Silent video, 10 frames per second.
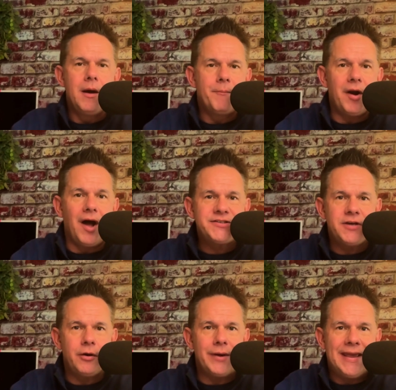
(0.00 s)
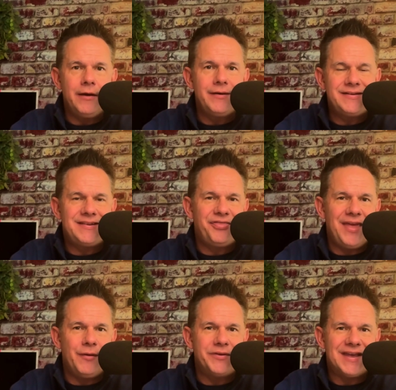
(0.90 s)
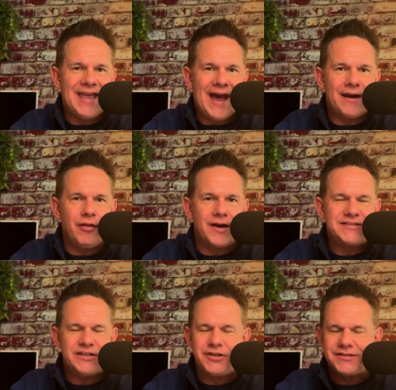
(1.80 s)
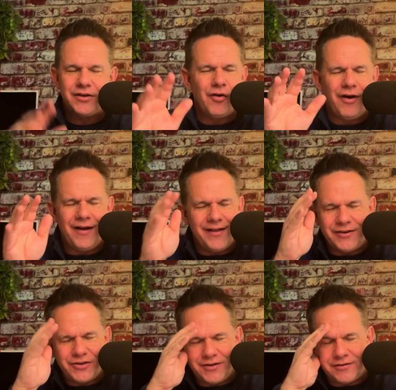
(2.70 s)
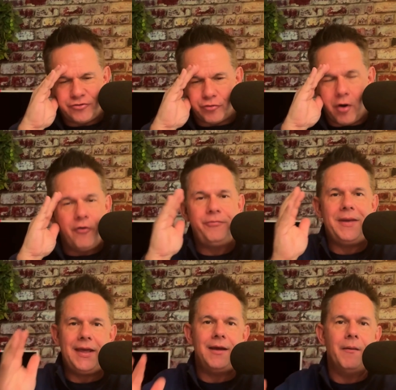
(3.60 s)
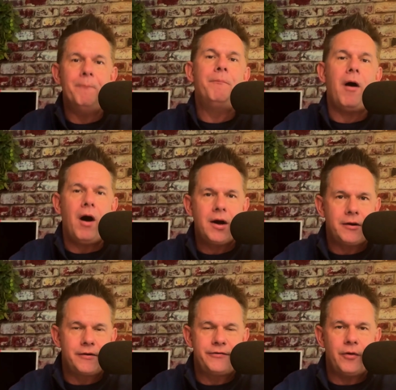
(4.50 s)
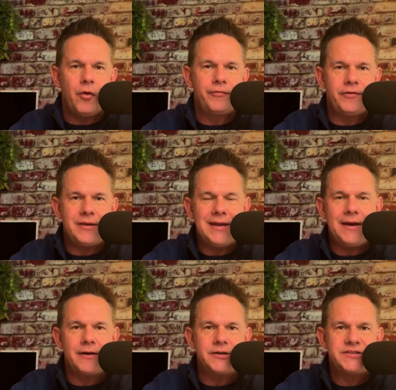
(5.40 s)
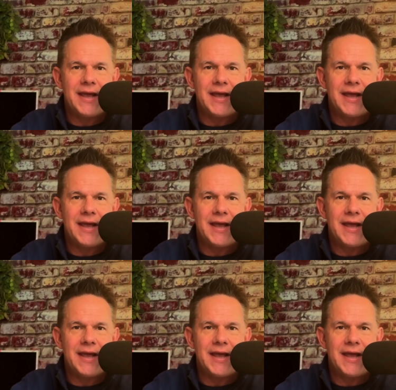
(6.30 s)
But also, here is the thing with the catalogs that just drove me bonkers over the years.